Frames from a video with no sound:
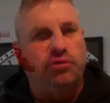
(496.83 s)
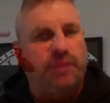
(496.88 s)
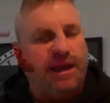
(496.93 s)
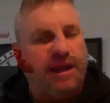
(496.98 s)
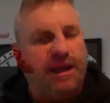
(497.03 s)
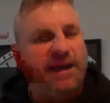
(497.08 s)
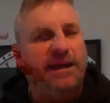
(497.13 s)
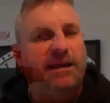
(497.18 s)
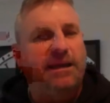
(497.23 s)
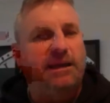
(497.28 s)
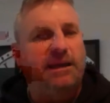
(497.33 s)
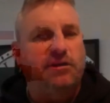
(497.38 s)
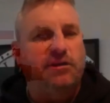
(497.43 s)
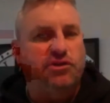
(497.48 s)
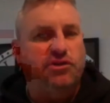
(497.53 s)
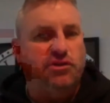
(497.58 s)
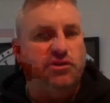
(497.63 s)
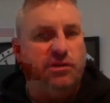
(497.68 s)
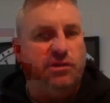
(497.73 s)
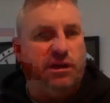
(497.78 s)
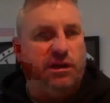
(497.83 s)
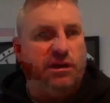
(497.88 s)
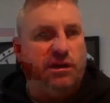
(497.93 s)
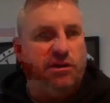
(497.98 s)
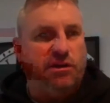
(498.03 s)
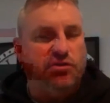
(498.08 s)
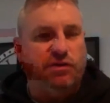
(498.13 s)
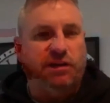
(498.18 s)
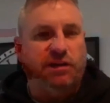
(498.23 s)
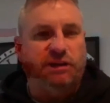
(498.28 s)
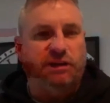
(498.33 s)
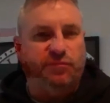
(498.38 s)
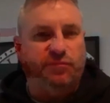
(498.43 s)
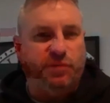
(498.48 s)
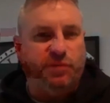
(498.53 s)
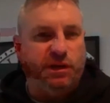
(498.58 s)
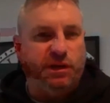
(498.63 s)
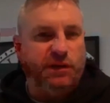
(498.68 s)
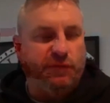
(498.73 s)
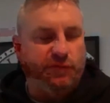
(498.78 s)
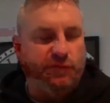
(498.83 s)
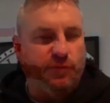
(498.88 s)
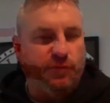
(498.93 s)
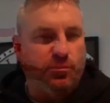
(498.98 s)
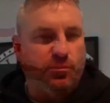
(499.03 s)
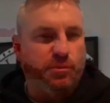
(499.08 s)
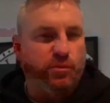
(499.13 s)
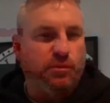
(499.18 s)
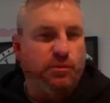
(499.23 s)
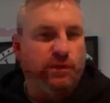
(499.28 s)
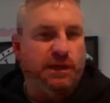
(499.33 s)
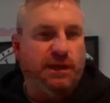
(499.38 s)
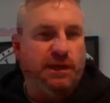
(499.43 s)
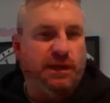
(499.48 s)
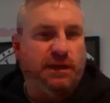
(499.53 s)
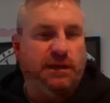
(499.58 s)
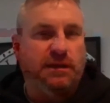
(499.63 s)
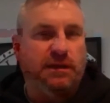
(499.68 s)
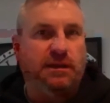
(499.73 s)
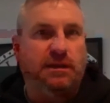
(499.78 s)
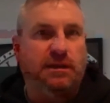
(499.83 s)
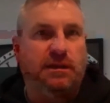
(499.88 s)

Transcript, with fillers: two, playing in a, an attractive brand of football that